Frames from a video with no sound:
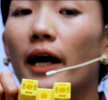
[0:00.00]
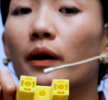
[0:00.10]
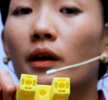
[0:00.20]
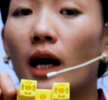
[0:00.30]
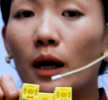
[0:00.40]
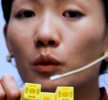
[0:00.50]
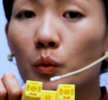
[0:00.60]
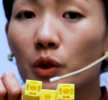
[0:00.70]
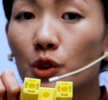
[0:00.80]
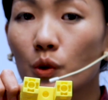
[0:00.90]
And how
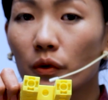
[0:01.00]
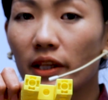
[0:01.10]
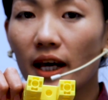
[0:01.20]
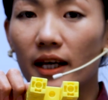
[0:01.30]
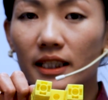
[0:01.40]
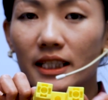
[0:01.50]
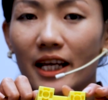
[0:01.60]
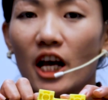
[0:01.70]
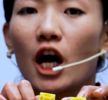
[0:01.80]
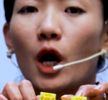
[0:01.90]
do we show that?
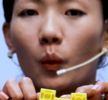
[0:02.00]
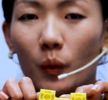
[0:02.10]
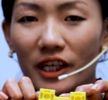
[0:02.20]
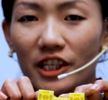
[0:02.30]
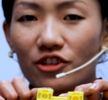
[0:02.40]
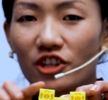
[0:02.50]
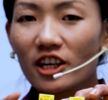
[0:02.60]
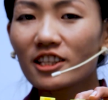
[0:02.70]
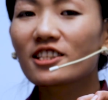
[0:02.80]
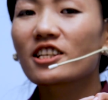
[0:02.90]
We
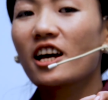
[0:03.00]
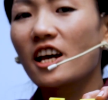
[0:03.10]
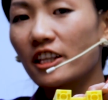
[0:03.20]
just